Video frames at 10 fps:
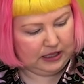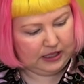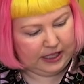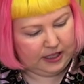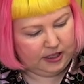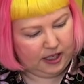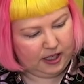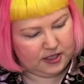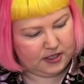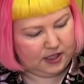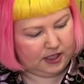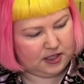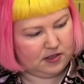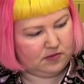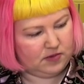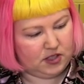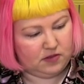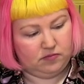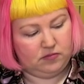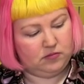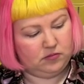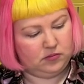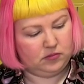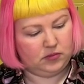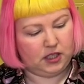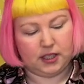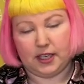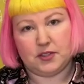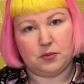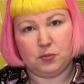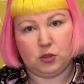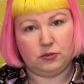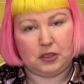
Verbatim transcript: and yeah, I just think it's just, yeah, they have some beautiful